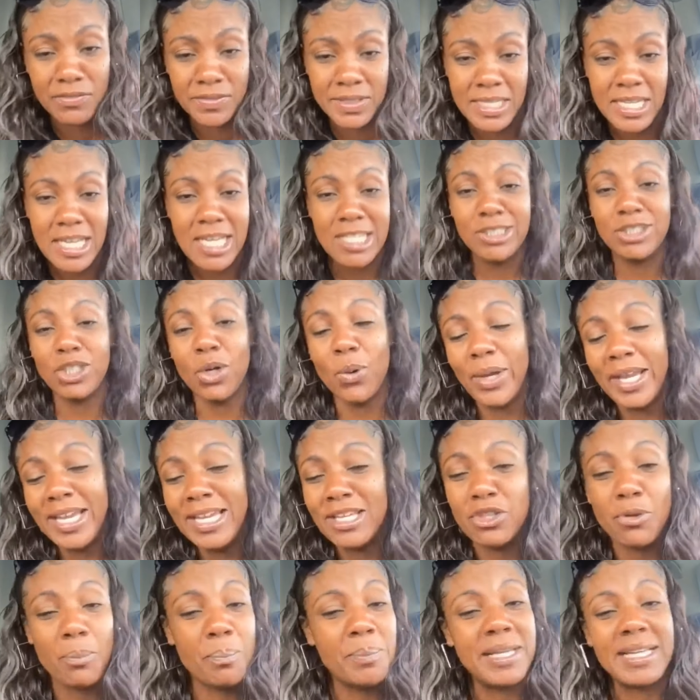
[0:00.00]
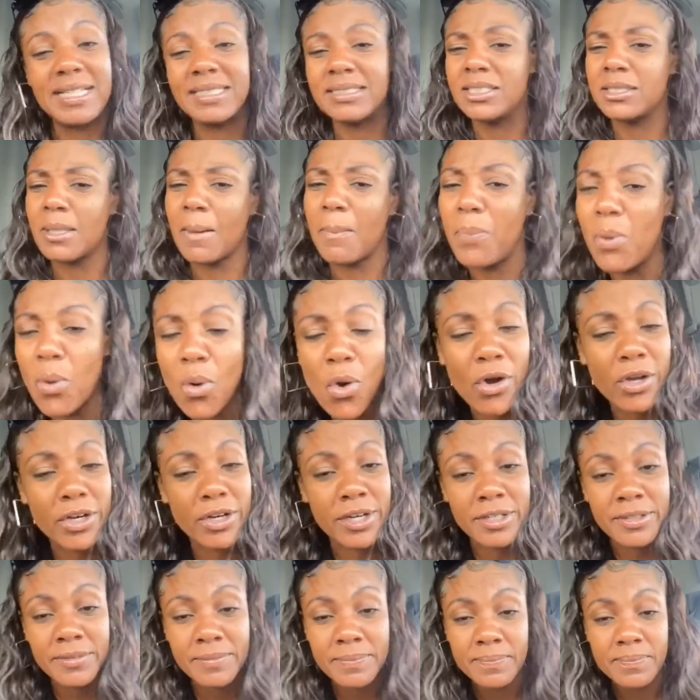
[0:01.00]
So either be a
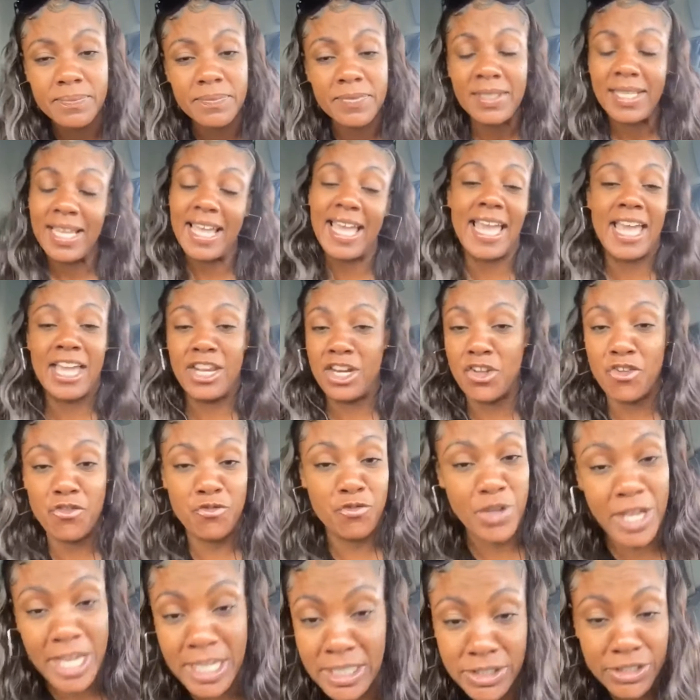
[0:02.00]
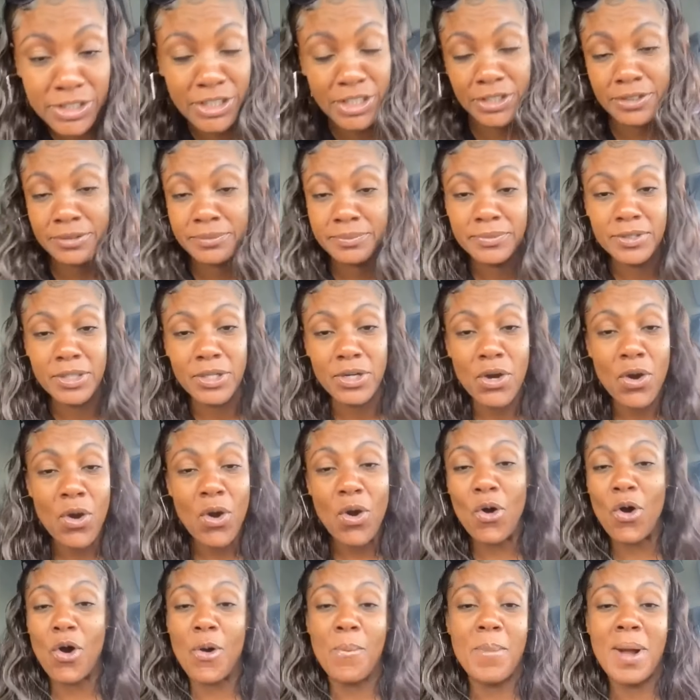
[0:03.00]
supporter, an investor,
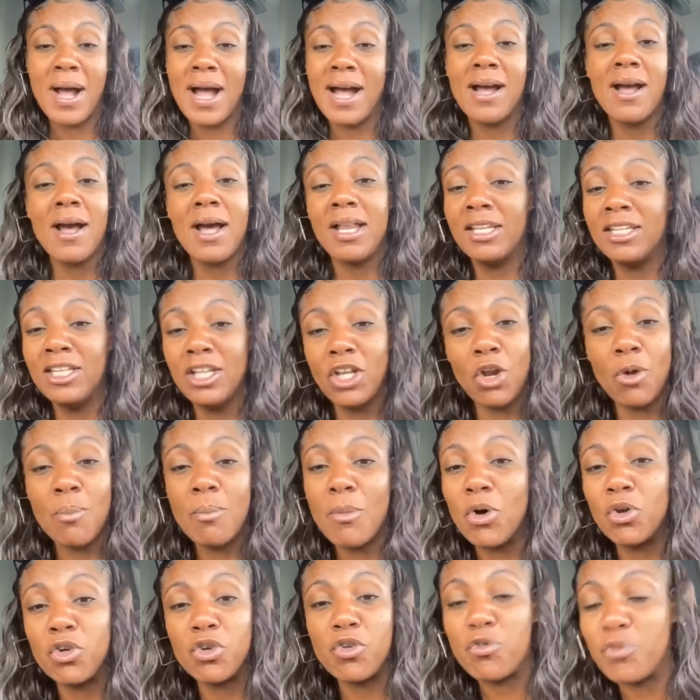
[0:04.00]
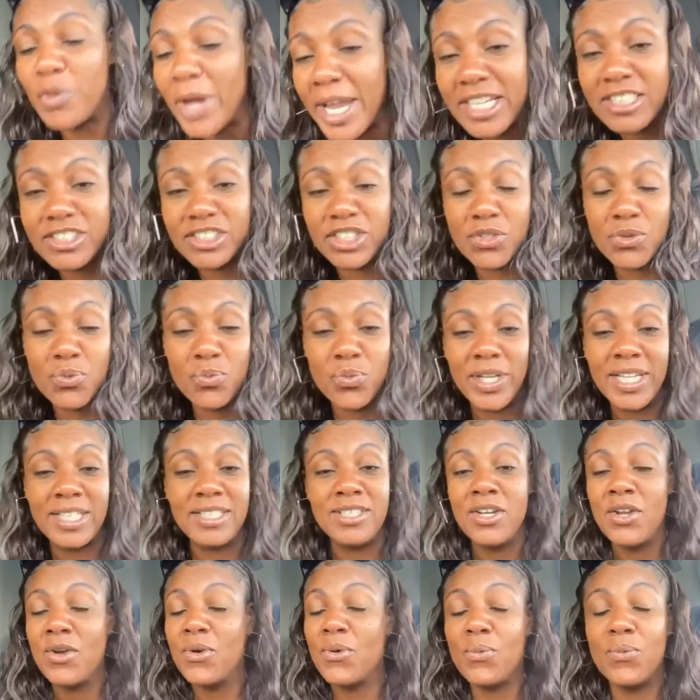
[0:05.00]
or my little motivation when
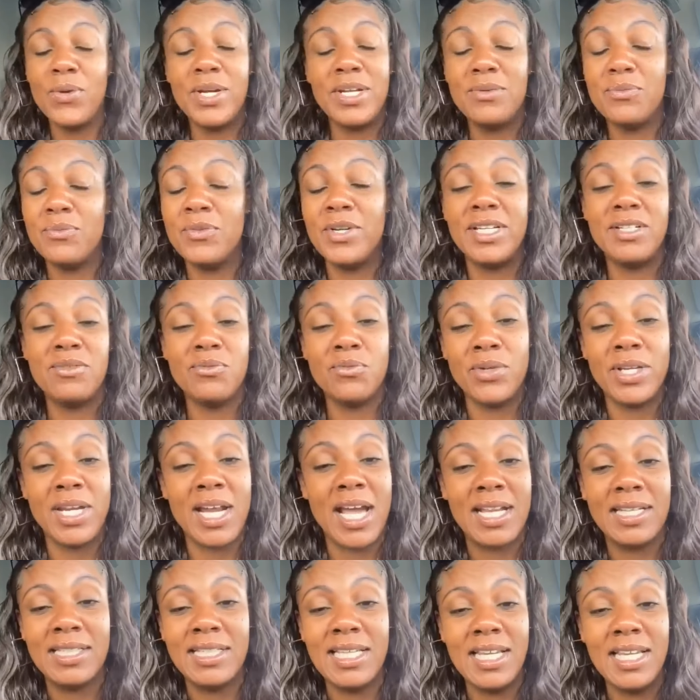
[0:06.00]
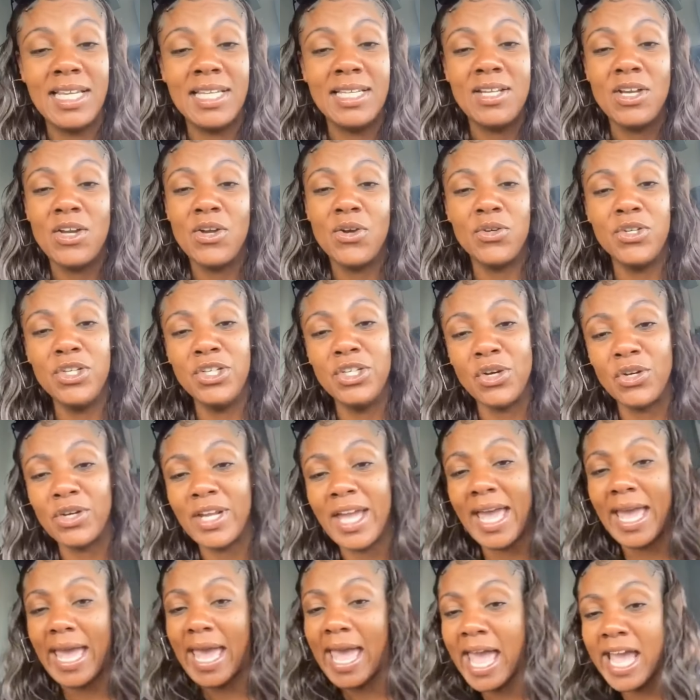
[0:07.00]
I need, you know,
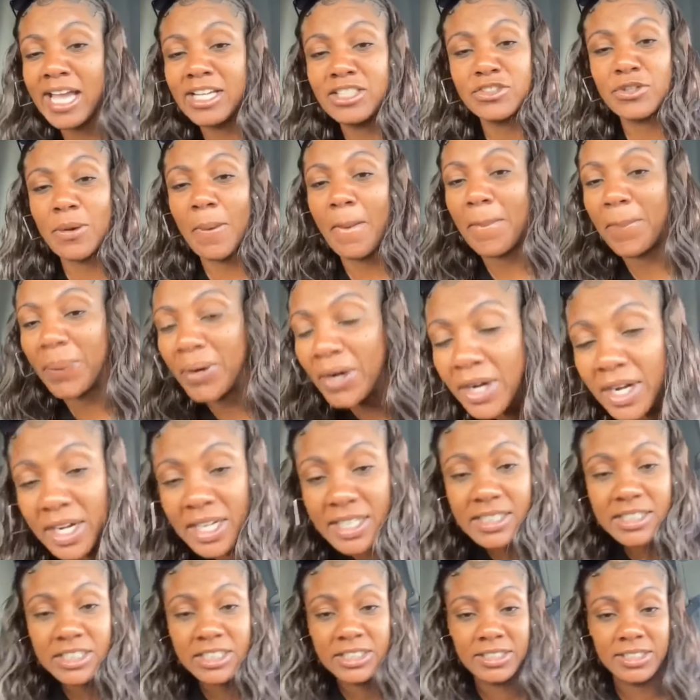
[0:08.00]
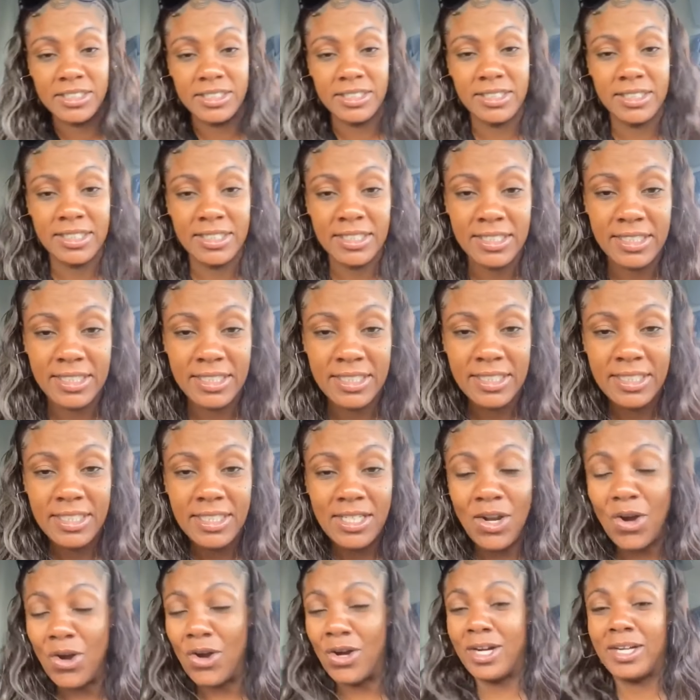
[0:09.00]
that extra push,
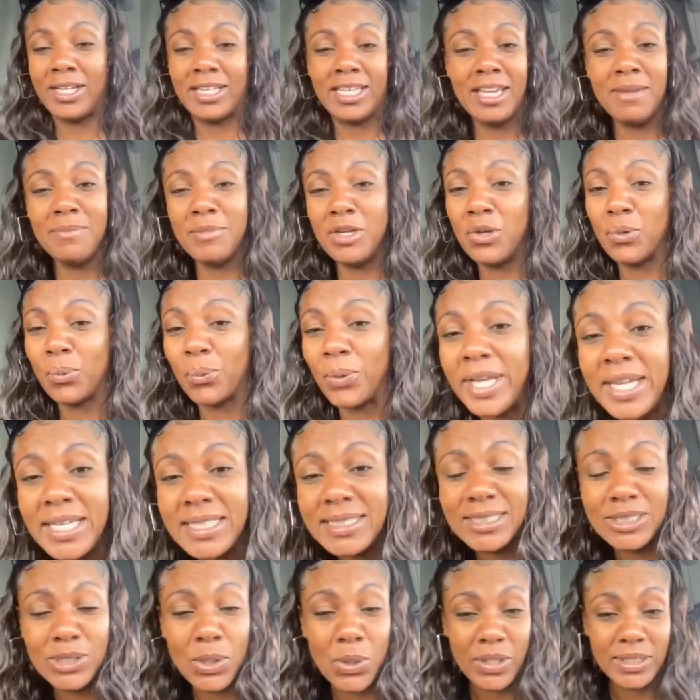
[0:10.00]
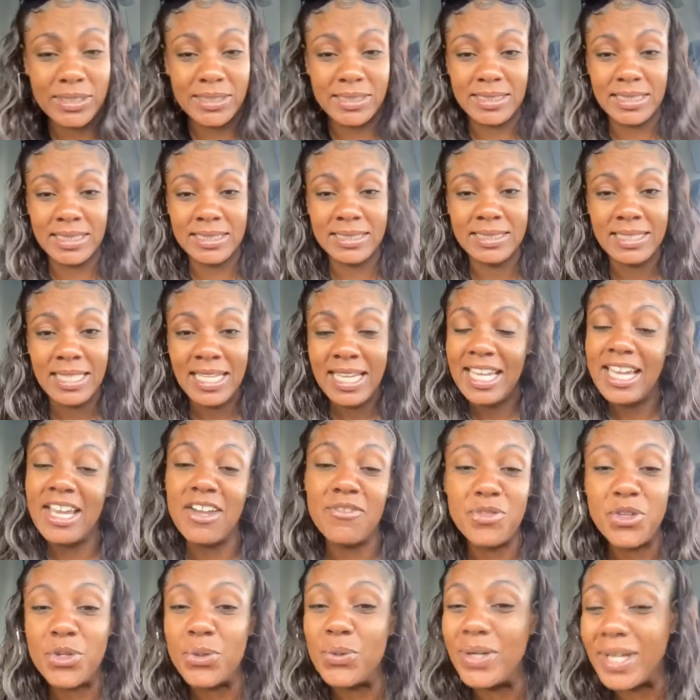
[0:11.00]
or give me resources if
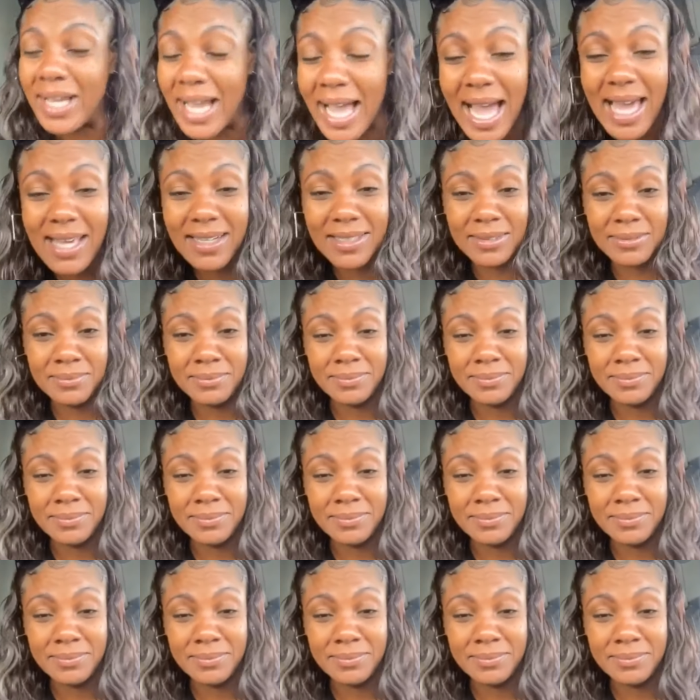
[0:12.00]
you got them.